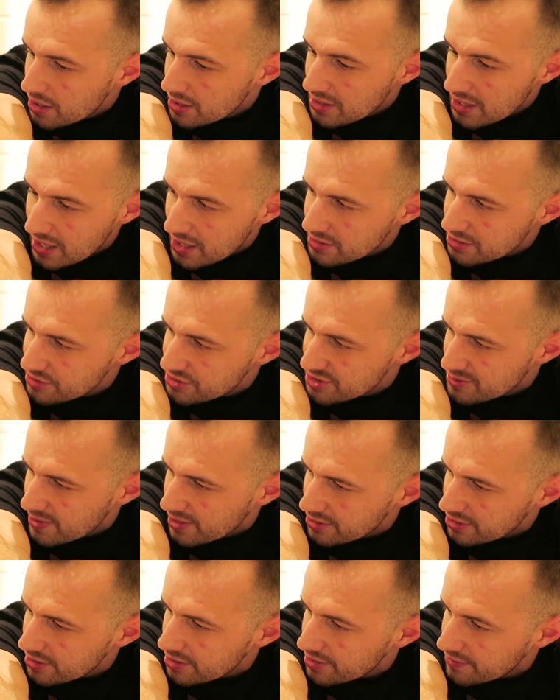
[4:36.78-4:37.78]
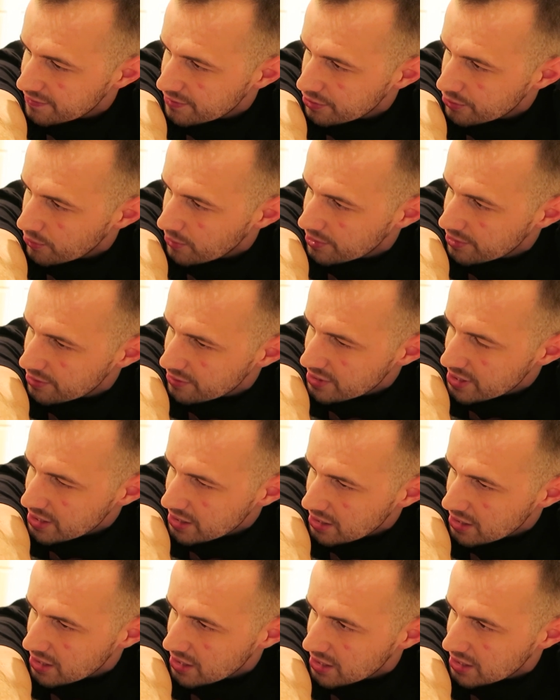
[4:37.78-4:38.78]
Yeah, I do smell good. If you're
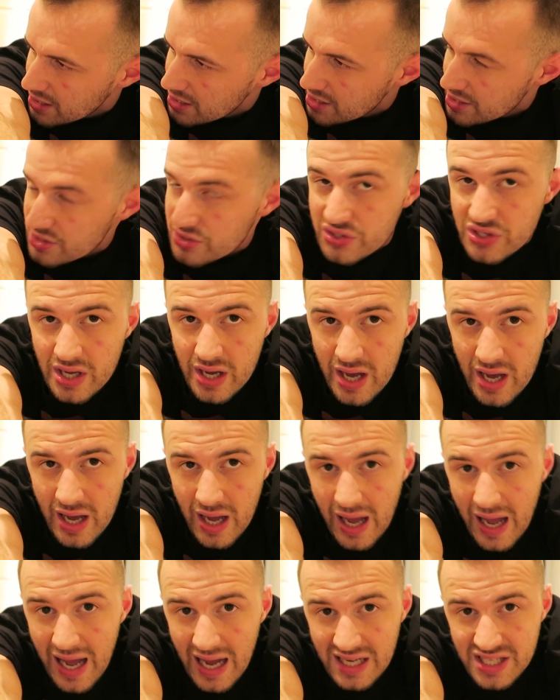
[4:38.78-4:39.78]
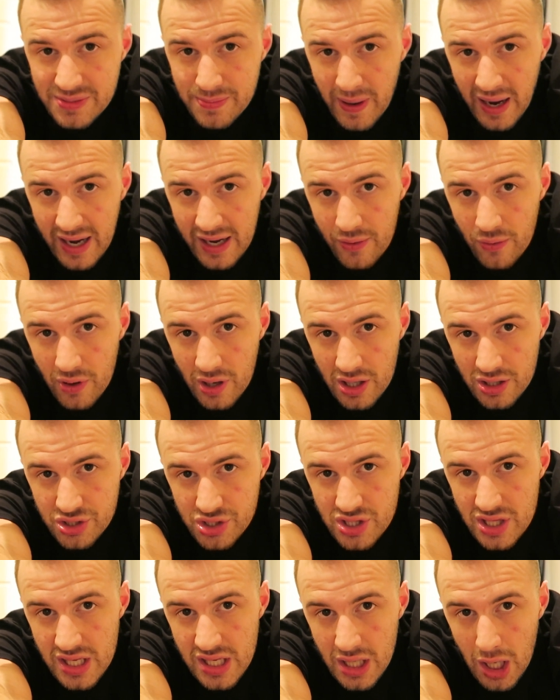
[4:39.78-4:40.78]
wondering, it is Axe Body
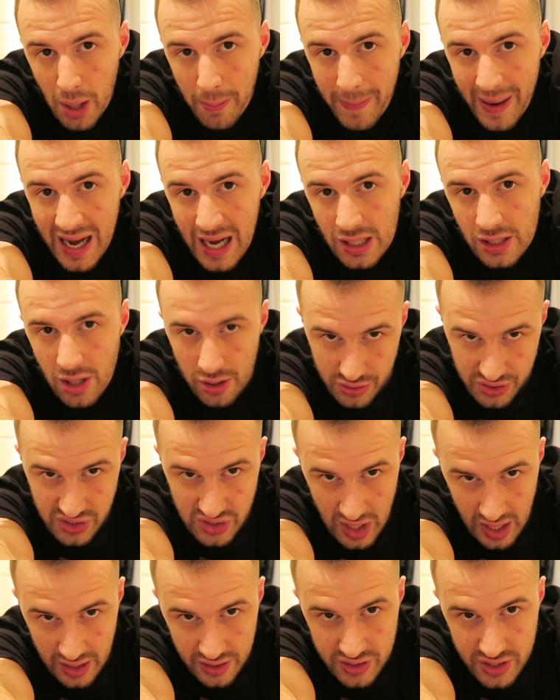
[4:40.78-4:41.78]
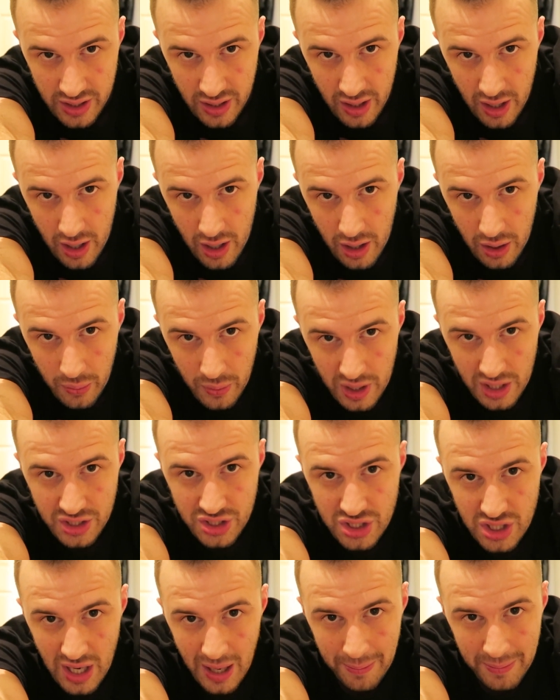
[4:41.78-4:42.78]
Wash, the Apollo scent,
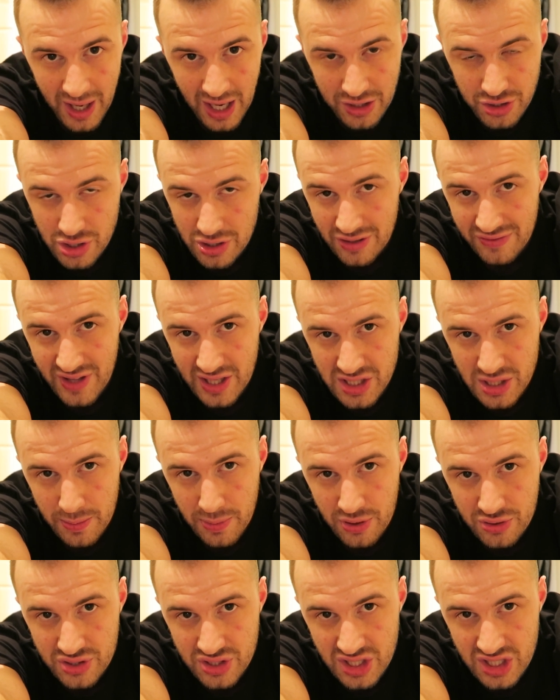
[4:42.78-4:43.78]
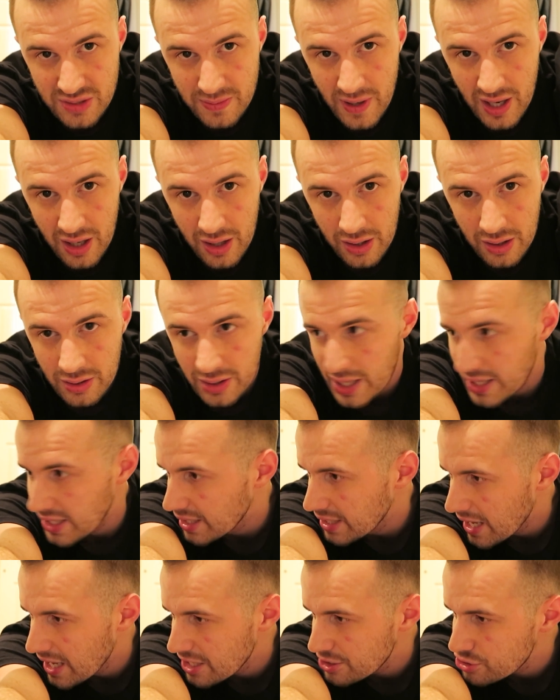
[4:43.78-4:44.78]
which I'm not sure if that's supposed to smell
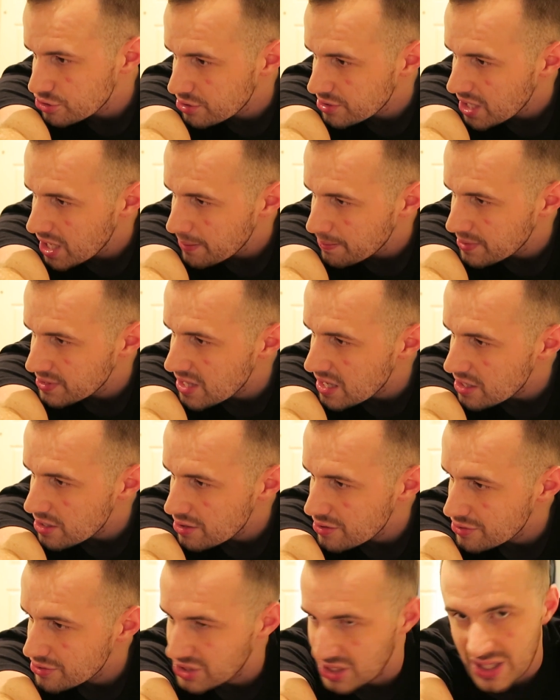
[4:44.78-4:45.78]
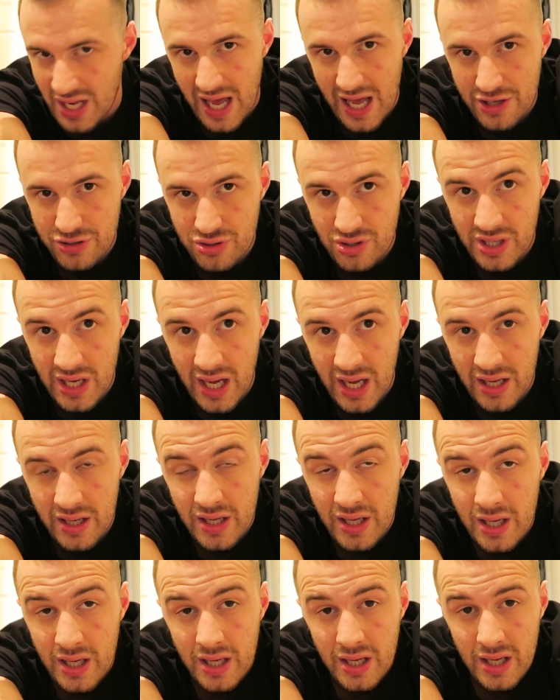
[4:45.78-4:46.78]
like an astronaut, but they use an
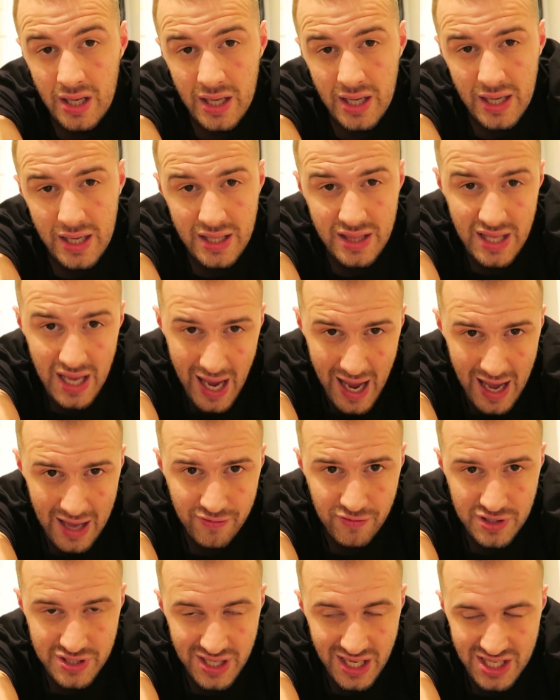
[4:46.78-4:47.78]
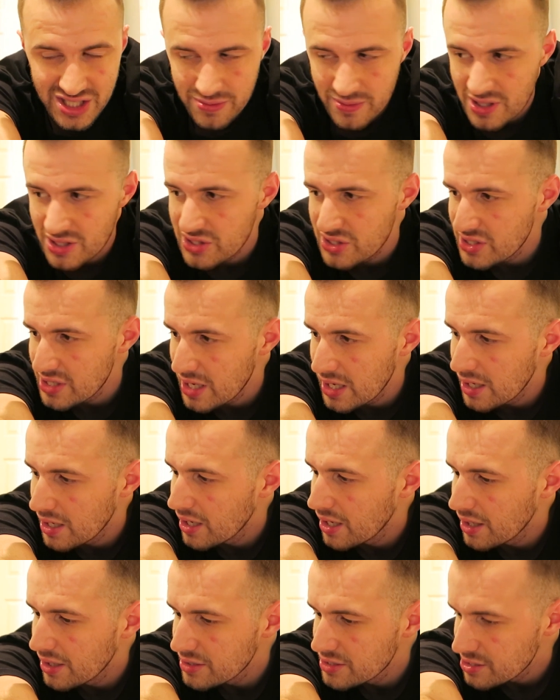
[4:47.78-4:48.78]
astronaut in the advertisements,
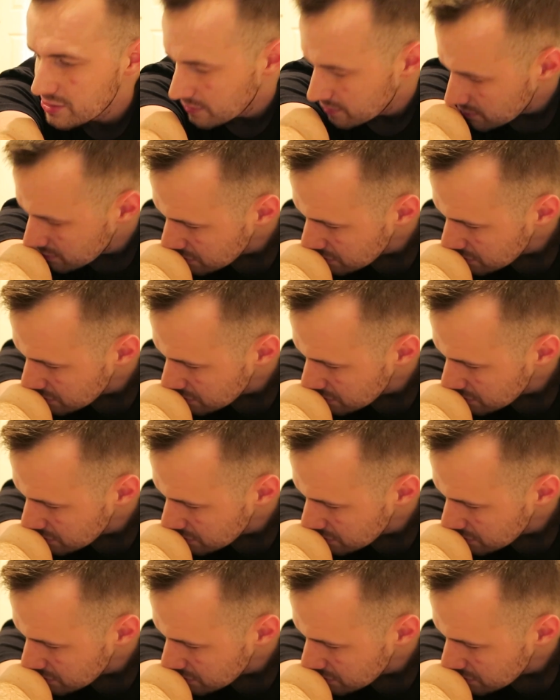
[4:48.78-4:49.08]
and